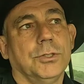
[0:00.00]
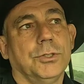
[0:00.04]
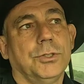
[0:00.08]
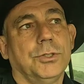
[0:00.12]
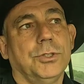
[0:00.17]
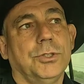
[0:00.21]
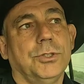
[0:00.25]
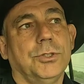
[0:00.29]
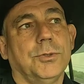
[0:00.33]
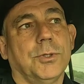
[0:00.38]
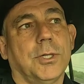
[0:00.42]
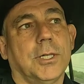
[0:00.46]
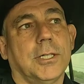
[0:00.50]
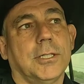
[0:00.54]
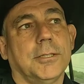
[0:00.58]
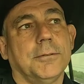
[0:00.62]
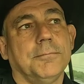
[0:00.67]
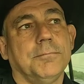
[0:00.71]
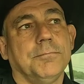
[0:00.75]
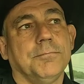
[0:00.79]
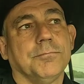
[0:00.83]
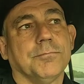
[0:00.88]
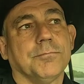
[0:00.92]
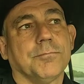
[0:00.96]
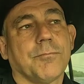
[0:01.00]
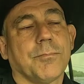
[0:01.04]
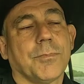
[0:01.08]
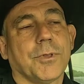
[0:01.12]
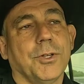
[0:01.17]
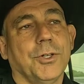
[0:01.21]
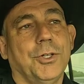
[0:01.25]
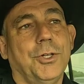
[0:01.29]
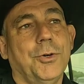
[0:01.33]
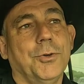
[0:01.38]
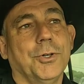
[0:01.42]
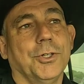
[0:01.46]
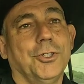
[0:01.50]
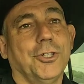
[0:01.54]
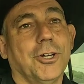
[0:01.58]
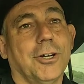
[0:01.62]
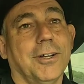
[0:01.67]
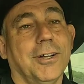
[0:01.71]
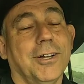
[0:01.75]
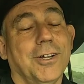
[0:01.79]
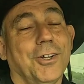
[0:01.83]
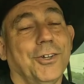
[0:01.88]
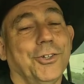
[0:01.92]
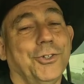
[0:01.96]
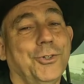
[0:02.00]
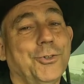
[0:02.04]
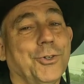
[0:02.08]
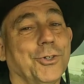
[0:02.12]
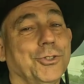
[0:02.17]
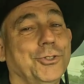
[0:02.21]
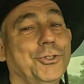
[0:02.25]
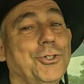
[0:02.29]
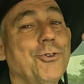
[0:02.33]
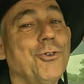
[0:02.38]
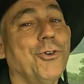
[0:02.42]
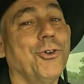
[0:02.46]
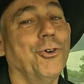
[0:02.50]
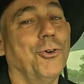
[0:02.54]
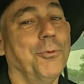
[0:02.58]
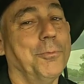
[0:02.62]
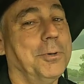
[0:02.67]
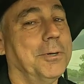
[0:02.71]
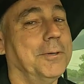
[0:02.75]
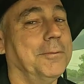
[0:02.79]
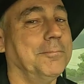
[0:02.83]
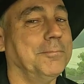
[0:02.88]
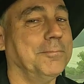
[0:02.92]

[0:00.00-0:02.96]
do a 2-loop